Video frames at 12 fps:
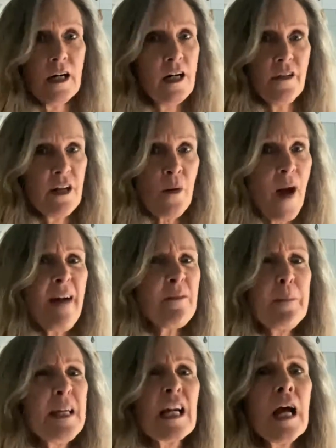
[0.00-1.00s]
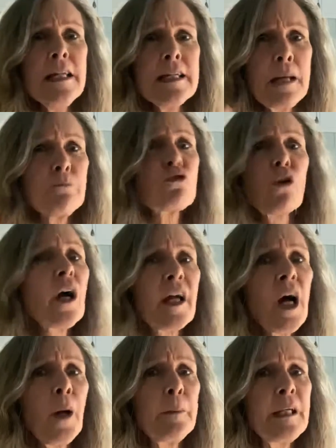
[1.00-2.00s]
They don't have a big name drug
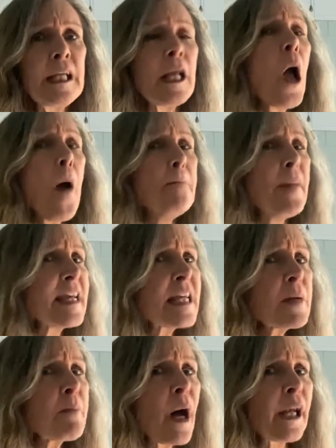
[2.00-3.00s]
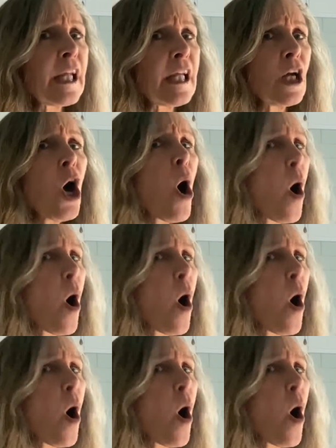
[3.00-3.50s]
company making money